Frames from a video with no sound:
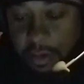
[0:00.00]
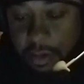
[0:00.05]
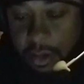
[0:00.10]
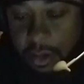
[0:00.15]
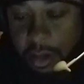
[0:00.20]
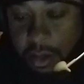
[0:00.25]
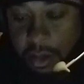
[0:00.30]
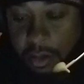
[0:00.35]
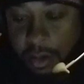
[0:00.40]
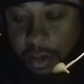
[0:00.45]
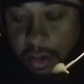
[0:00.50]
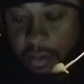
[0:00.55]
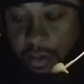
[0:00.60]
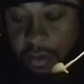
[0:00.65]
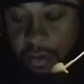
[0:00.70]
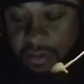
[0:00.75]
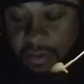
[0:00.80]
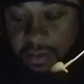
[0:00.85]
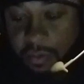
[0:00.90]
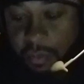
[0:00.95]

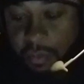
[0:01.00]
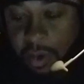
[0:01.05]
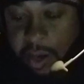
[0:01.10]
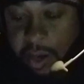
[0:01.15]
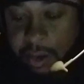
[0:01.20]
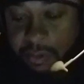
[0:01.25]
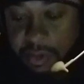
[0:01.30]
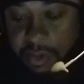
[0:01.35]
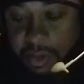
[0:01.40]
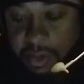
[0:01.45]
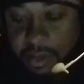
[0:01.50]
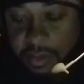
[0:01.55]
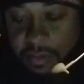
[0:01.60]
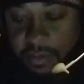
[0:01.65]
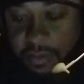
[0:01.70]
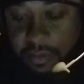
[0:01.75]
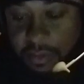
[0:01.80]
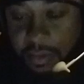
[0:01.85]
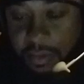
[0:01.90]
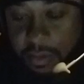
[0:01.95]
our
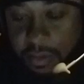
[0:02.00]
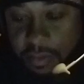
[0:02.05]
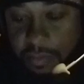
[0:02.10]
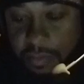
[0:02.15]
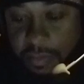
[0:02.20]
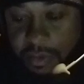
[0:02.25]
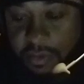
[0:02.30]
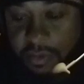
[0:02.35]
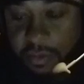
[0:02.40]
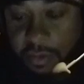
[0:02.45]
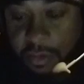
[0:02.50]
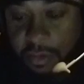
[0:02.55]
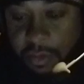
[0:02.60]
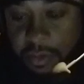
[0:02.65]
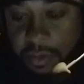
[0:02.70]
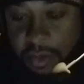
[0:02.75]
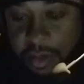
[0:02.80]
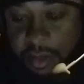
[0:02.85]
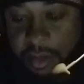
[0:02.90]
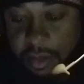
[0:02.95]
surroundings,
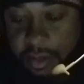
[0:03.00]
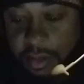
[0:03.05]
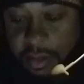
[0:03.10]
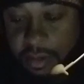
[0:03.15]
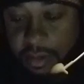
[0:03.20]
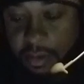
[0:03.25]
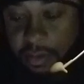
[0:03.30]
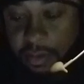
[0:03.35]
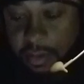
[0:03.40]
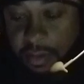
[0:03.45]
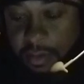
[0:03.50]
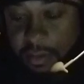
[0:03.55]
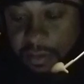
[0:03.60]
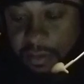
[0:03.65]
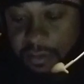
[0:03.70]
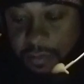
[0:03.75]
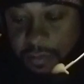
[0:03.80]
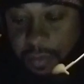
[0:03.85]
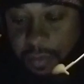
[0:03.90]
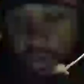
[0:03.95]
materially,
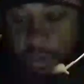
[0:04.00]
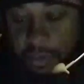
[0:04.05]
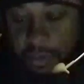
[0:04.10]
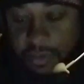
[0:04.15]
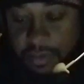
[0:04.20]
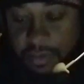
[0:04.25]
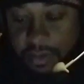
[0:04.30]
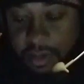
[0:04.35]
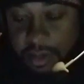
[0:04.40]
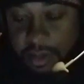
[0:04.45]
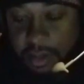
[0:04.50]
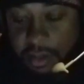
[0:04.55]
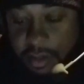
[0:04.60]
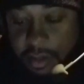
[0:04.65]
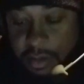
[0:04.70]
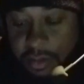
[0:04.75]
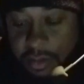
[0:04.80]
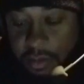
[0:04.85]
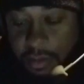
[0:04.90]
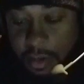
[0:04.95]

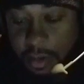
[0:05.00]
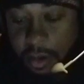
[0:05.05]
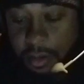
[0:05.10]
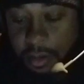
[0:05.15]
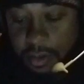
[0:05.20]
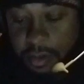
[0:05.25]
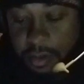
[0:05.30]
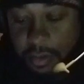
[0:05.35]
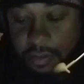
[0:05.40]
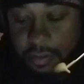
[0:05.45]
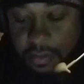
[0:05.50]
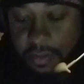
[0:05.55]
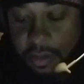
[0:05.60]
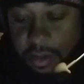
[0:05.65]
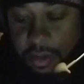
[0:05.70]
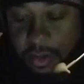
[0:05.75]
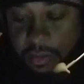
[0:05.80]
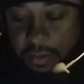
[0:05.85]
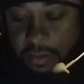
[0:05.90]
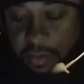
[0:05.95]
spiritually, all of those
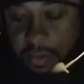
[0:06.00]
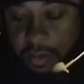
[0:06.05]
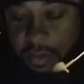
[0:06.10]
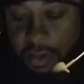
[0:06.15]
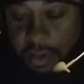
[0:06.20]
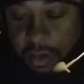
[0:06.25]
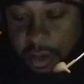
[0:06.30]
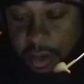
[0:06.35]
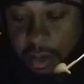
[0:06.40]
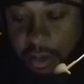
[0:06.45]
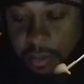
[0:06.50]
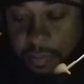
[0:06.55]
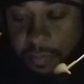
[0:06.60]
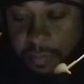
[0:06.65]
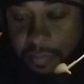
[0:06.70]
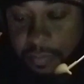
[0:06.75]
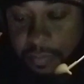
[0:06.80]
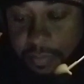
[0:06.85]
things. And I